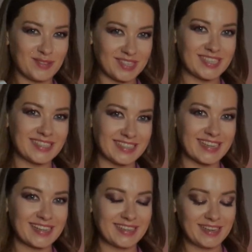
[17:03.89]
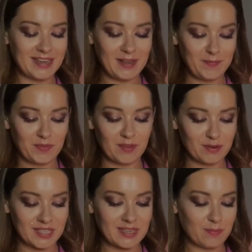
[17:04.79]
So this is exactly
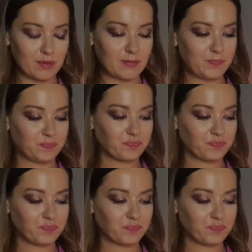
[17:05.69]
very simple.